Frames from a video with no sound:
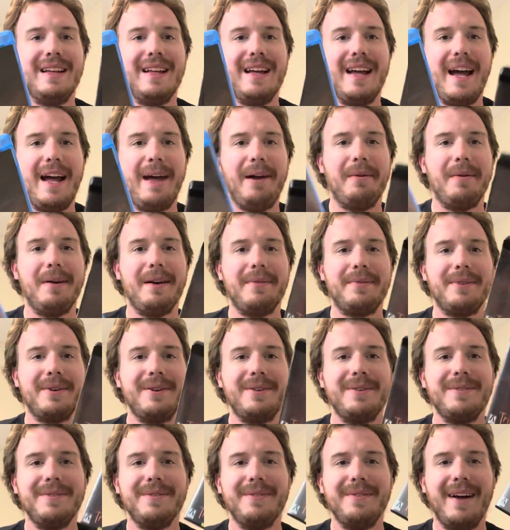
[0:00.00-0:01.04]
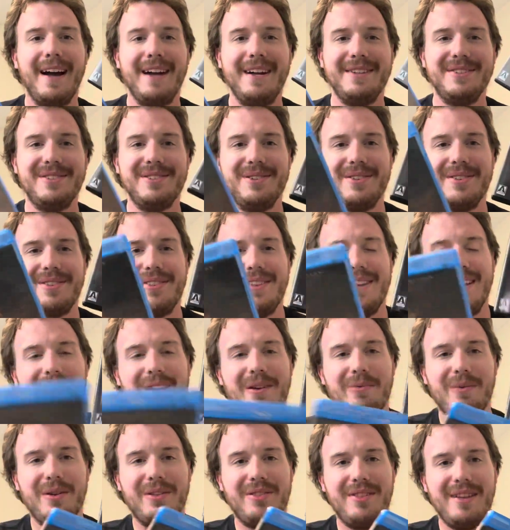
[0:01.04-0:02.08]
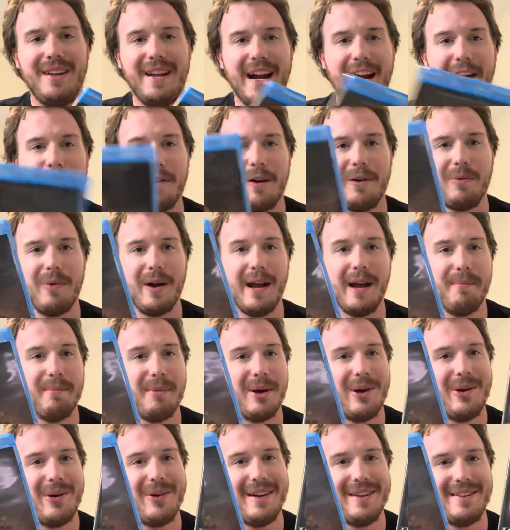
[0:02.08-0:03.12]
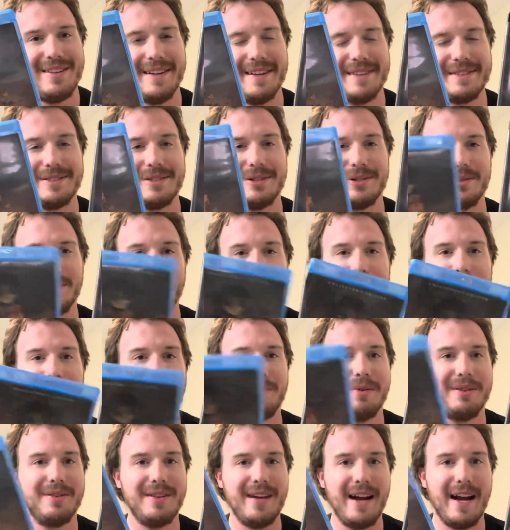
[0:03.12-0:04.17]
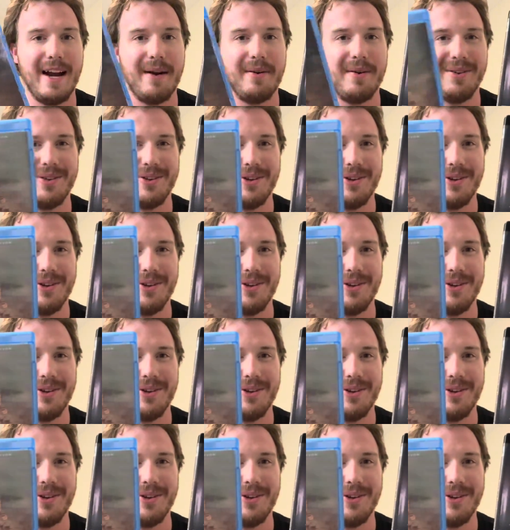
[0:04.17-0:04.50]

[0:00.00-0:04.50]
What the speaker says: However, I do think with the Arrow rainbow, it does look cooler with the Arrow